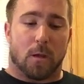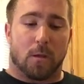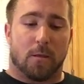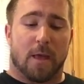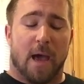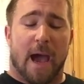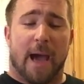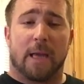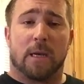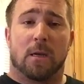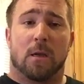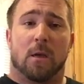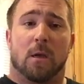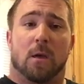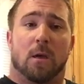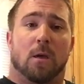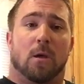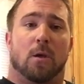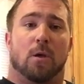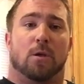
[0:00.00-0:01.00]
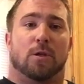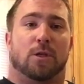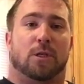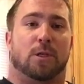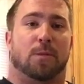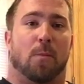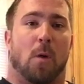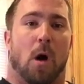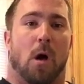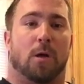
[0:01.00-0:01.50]
that
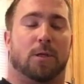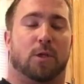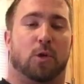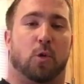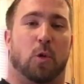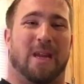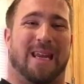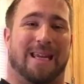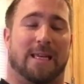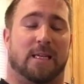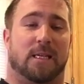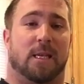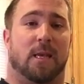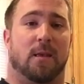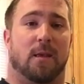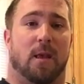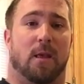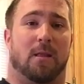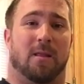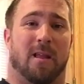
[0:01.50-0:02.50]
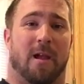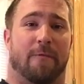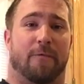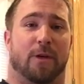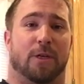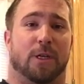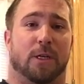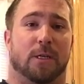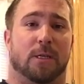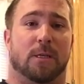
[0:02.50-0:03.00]
small tweaks in
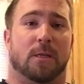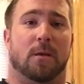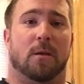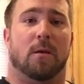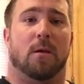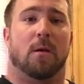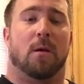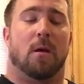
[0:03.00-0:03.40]
leverages